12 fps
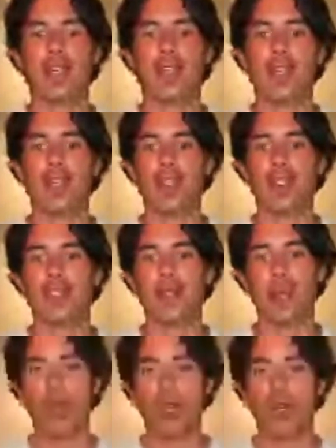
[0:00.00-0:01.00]
uh, in the
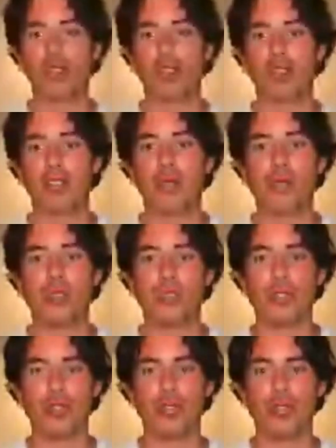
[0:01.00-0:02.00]
blog was
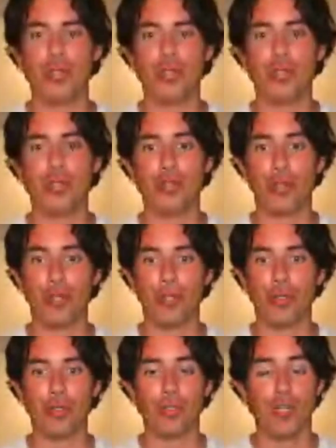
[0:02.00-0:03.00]
useful for
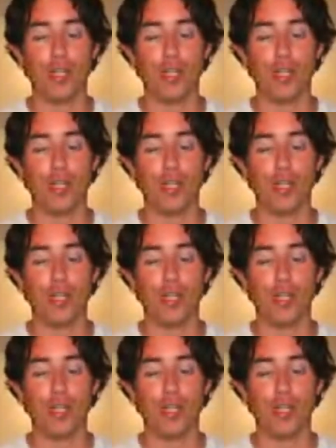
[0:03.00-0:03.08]
you,